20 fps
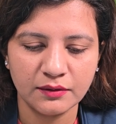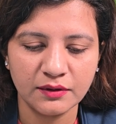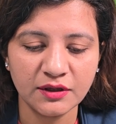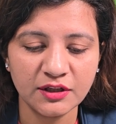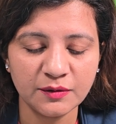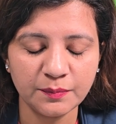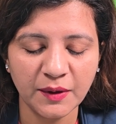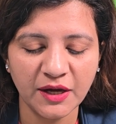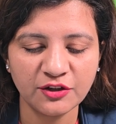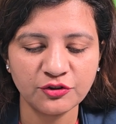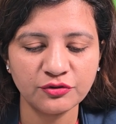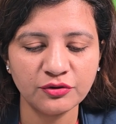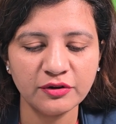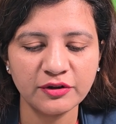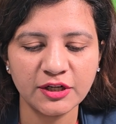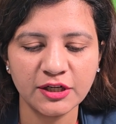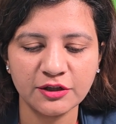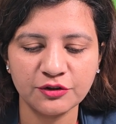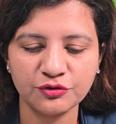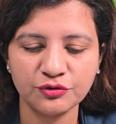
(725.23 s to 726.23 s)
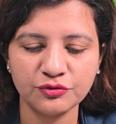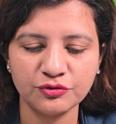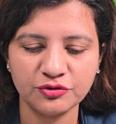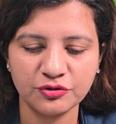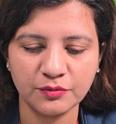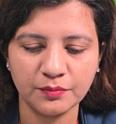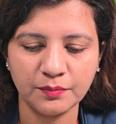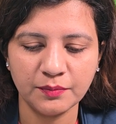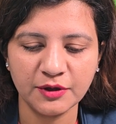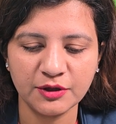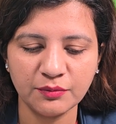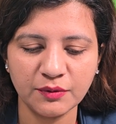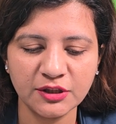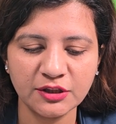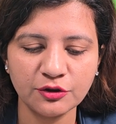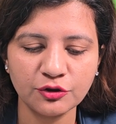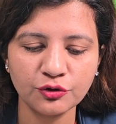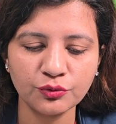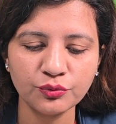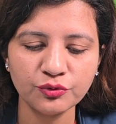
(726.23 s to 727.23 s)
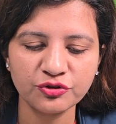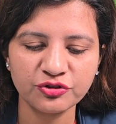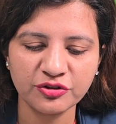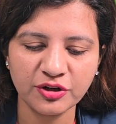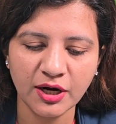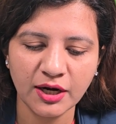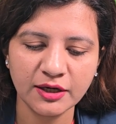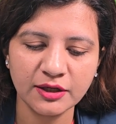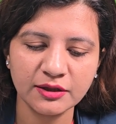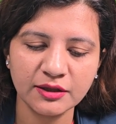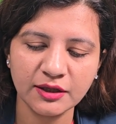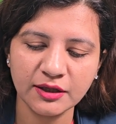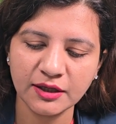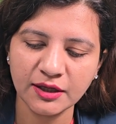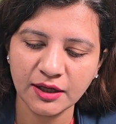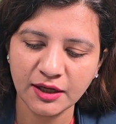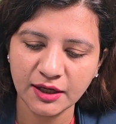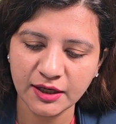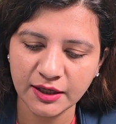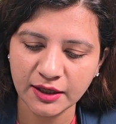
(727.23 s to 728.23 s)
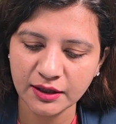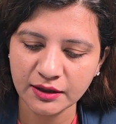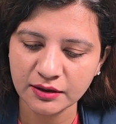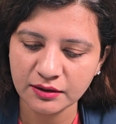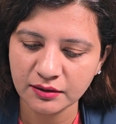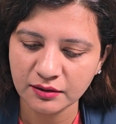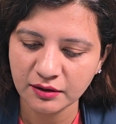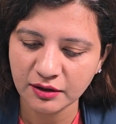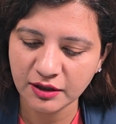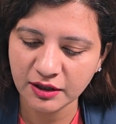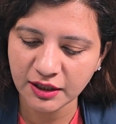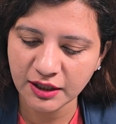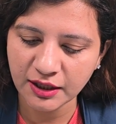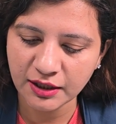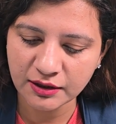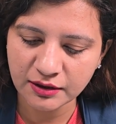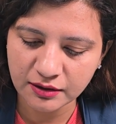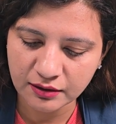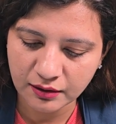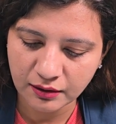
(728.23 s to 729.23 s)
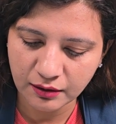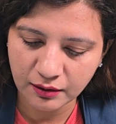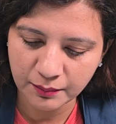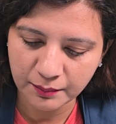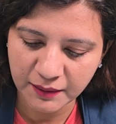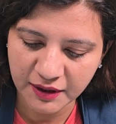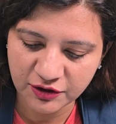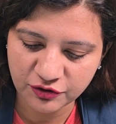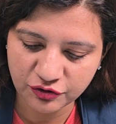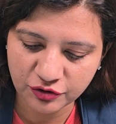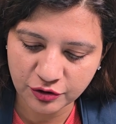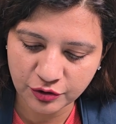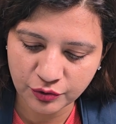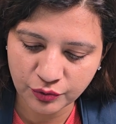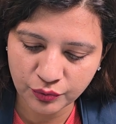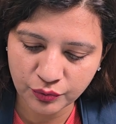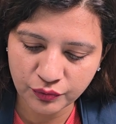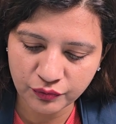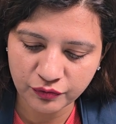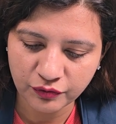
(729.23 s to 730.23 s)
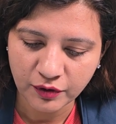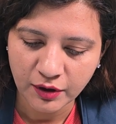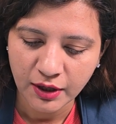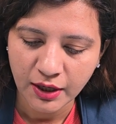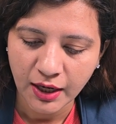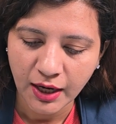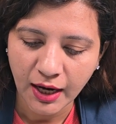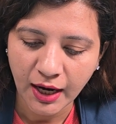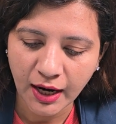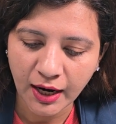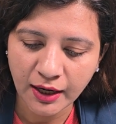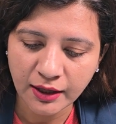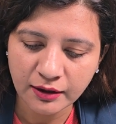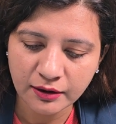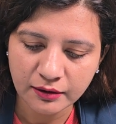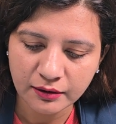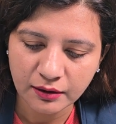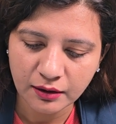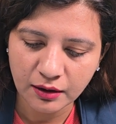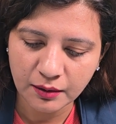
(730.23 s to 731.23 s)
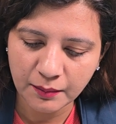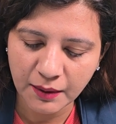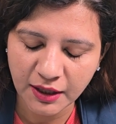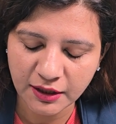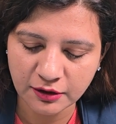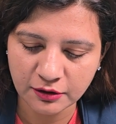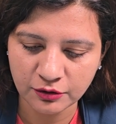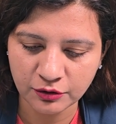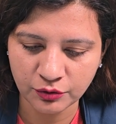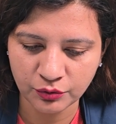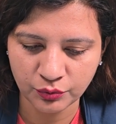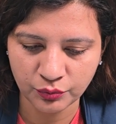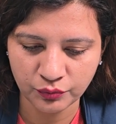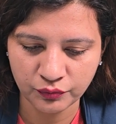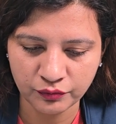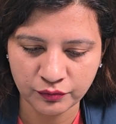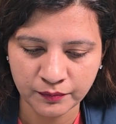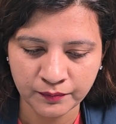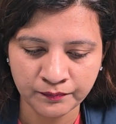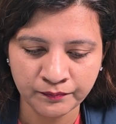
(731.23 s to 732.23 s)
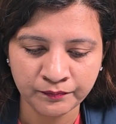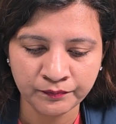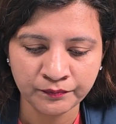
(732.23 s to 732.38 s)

The spatial relationship between the two strands in the helix creates a major groove and a minor groove.